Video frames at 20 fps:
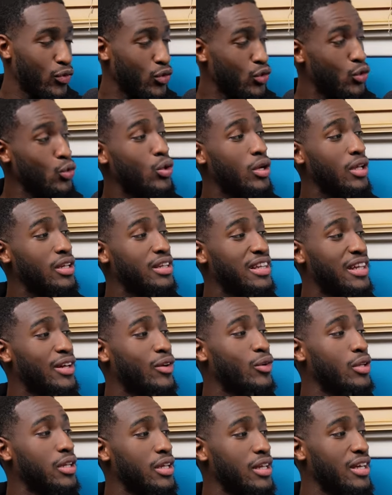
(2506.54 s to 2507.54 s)
You could
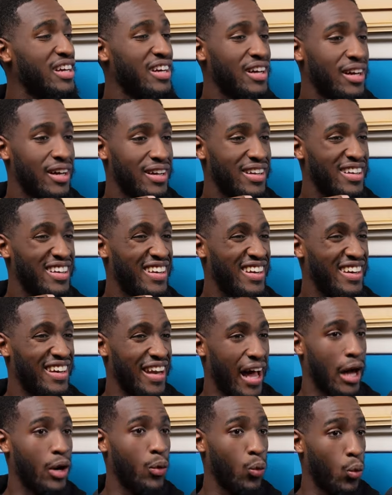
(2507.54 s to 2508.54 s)
literally
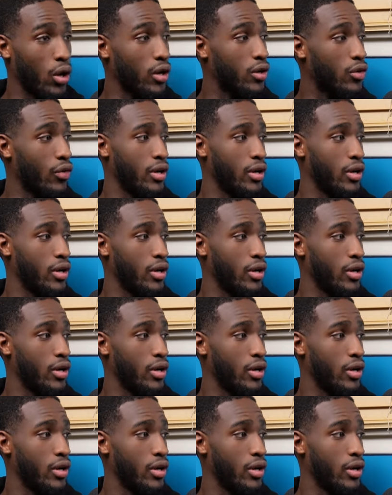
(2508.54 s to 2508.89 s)
not work